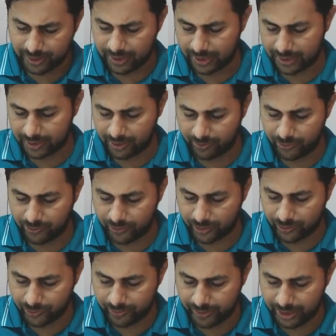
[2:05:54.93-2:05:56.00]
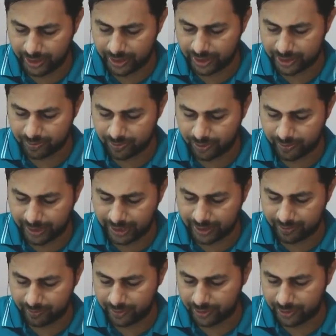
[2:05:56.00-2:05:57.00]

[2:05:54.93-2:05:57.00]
And therefore what would be its momentum?